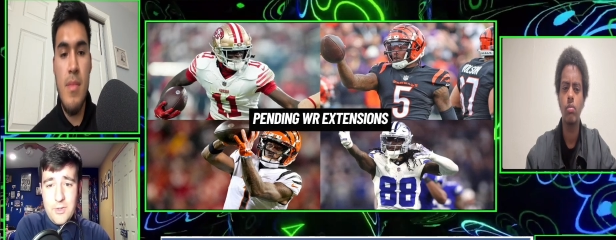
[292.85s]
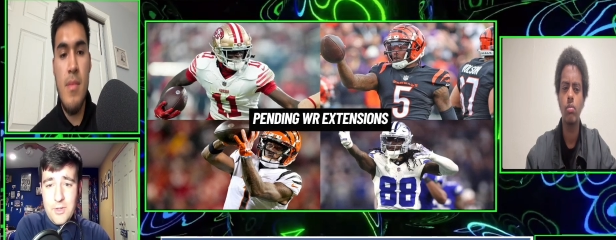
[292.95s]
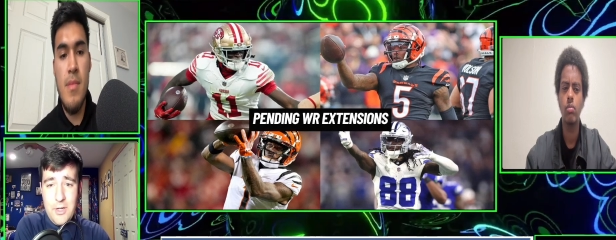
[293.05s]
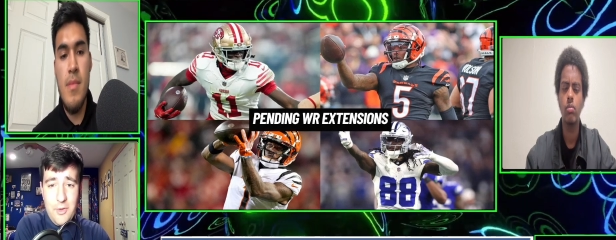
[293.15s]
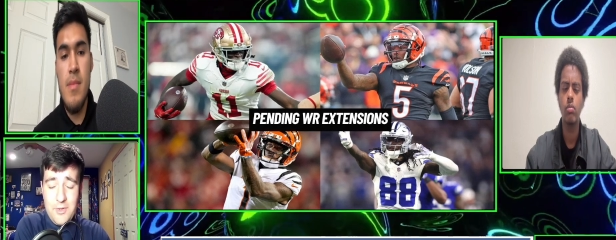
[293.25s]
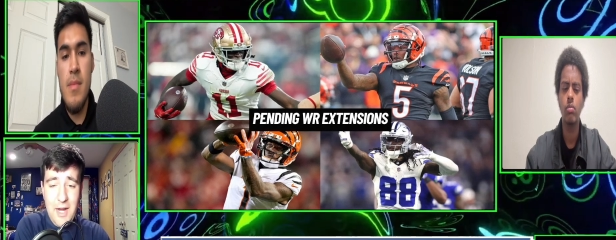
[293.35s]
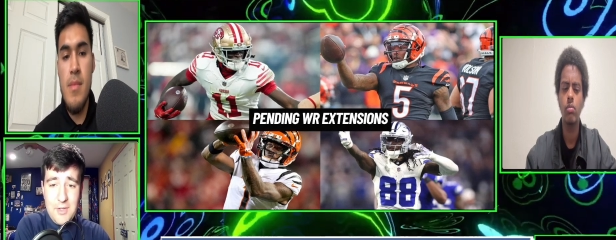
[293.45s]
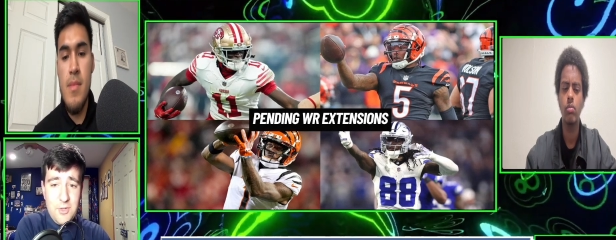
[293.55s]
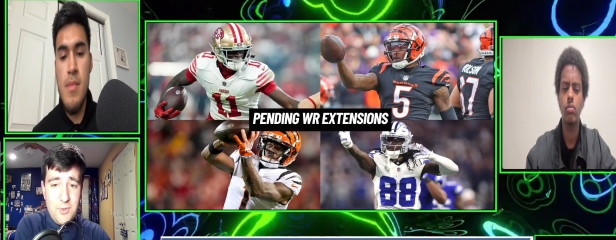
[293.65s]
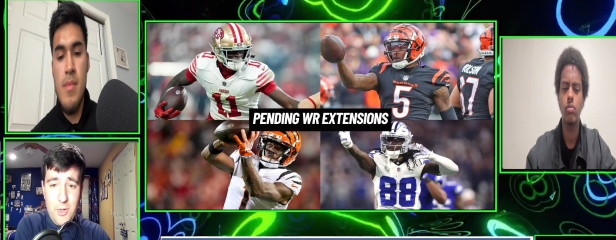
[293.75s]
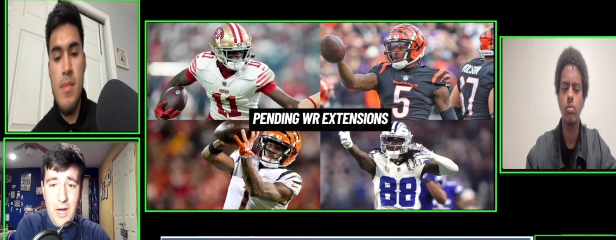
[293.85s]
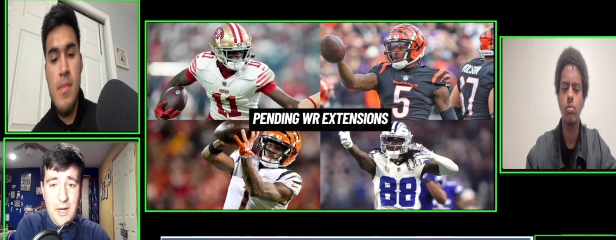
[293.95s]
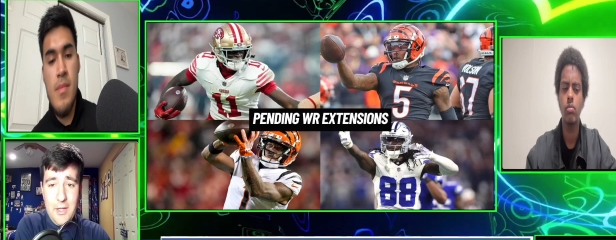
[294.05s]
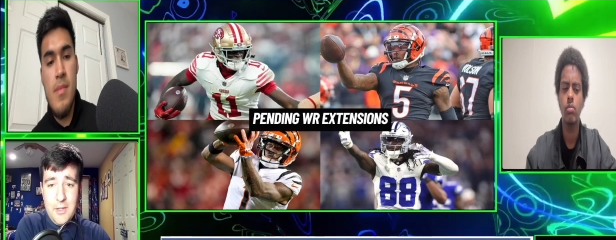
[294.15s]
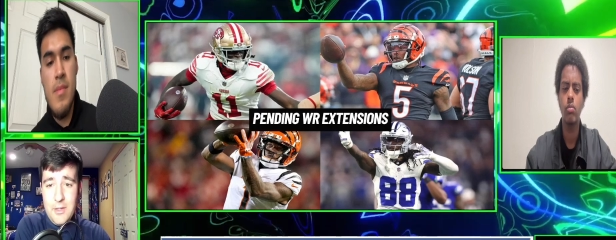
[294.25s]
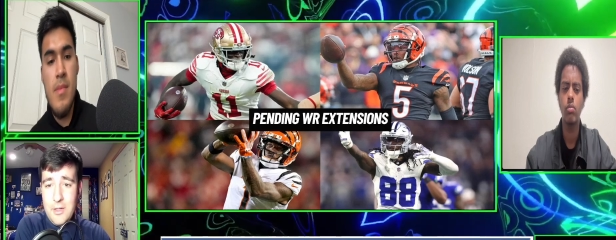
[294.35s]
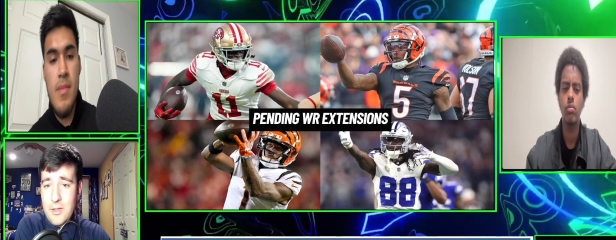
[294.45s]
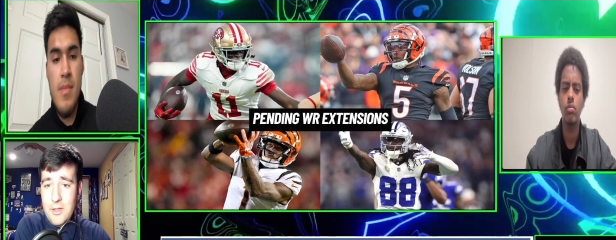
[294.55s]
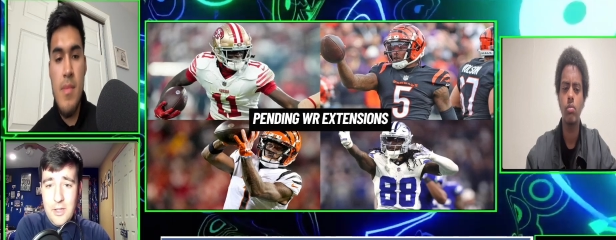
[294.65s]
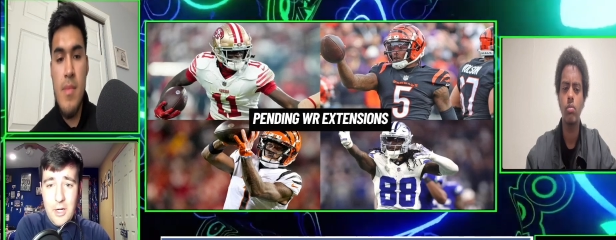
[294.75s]
Speaker 1: you know, the Texans were kind of,
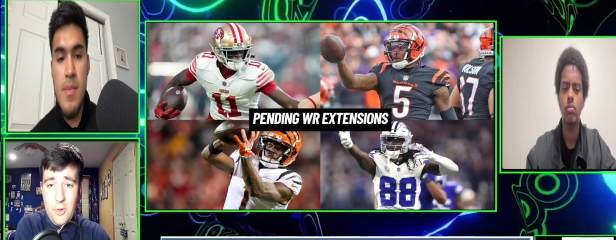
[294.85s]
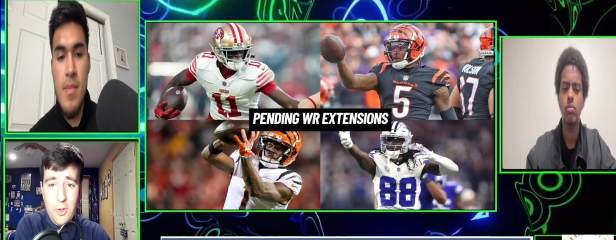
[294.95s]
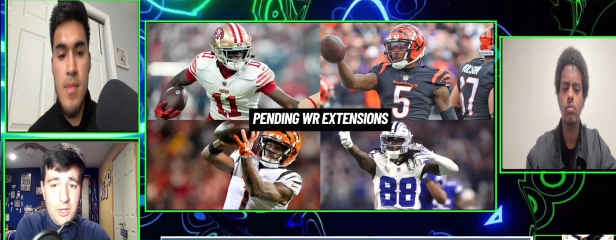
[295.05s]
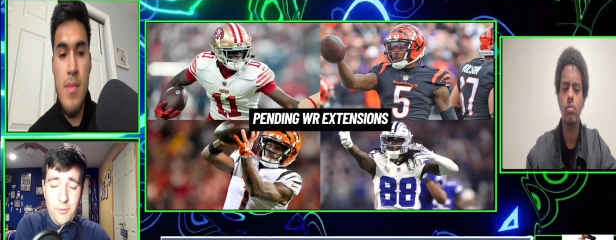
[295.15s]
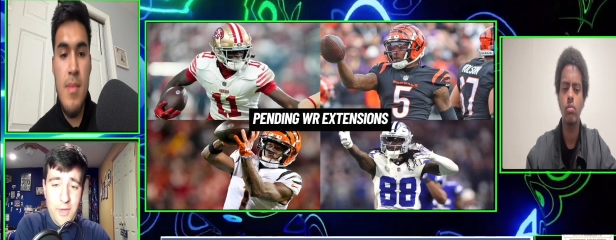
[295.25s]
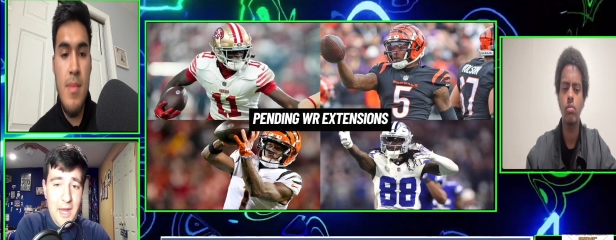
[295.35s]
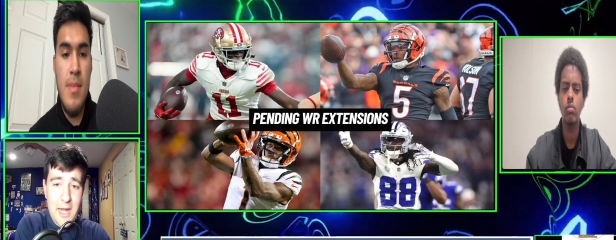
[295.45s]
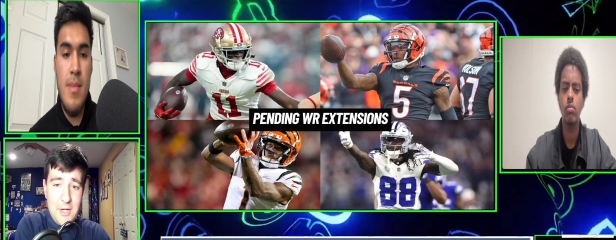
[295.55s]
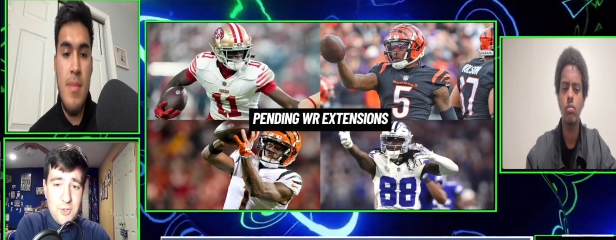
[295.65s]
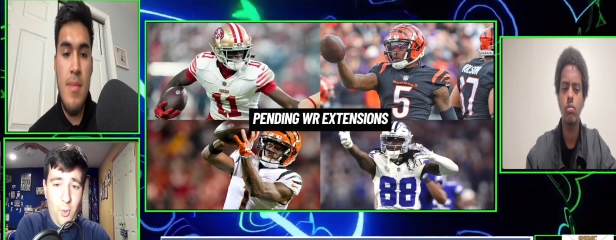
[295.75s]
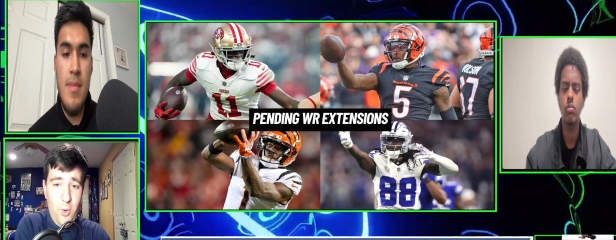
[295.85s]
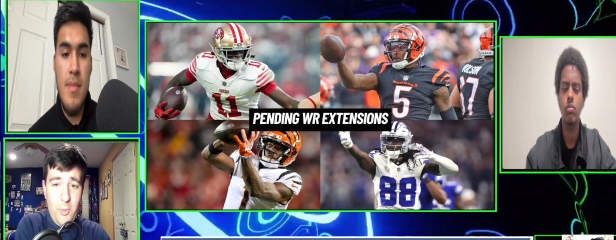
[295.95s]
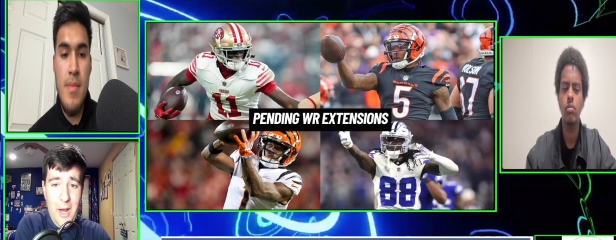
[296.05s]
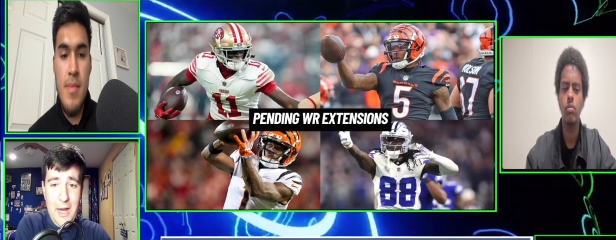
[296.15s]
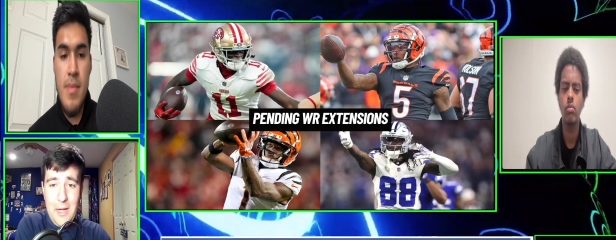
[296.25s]
you know, looking for that next quarterback.